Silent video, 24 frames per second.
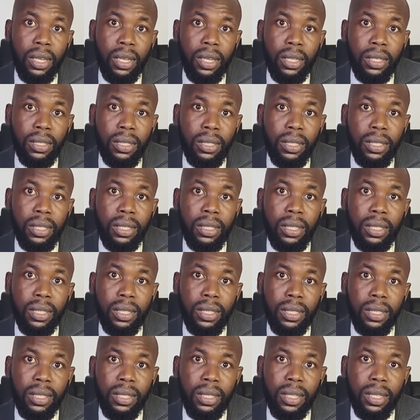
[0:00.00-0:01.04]

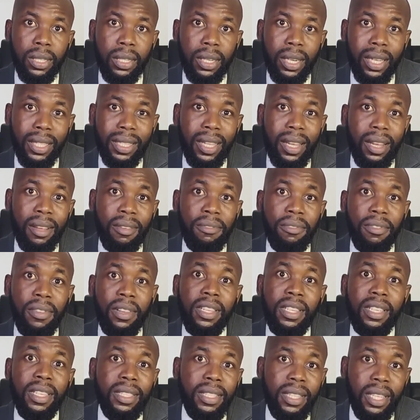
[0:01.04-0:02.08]
entities that are
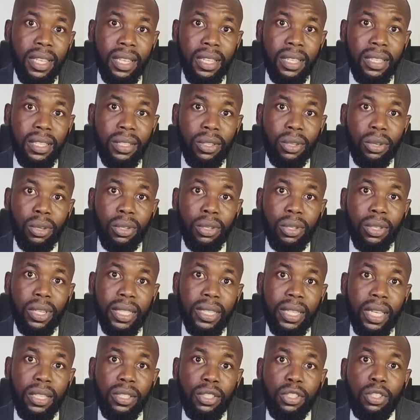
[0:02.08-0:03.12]
affiliated or
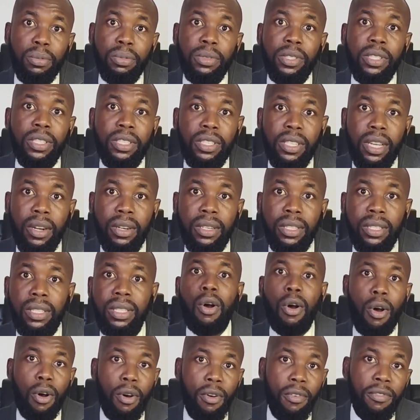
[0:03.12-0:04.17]
that are subsidiaries
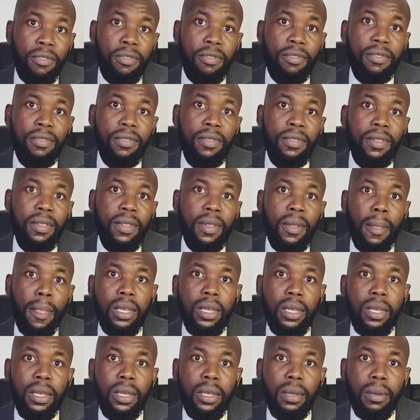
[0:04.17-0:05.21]
of
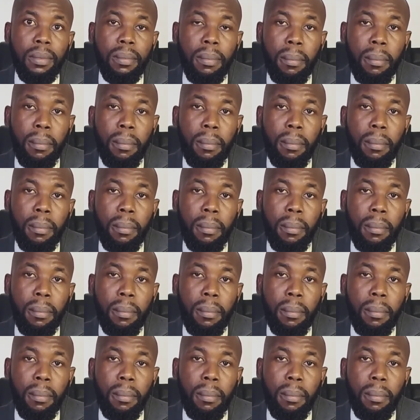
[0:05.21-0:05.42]
a